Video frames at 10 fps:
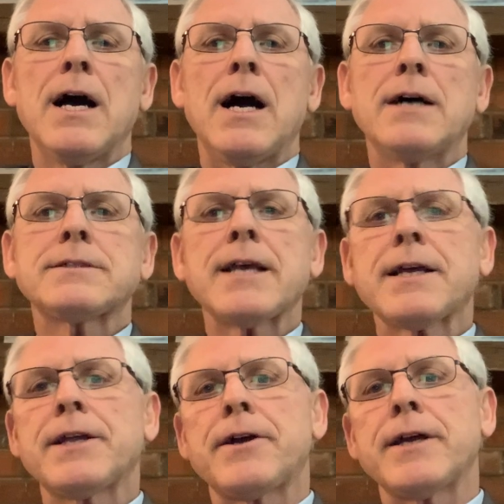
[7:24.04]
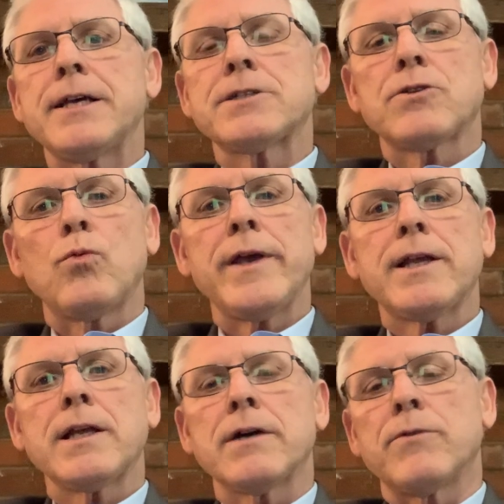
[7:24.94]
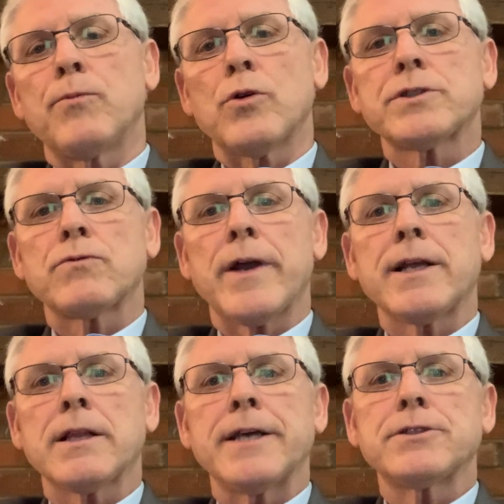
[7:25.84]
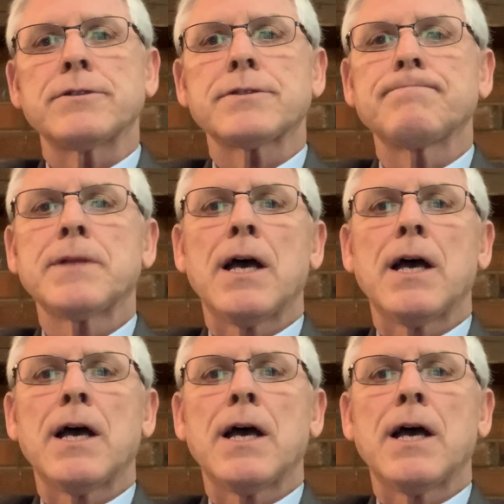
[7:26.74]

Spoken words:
A second area is the weakening of abortion regulations.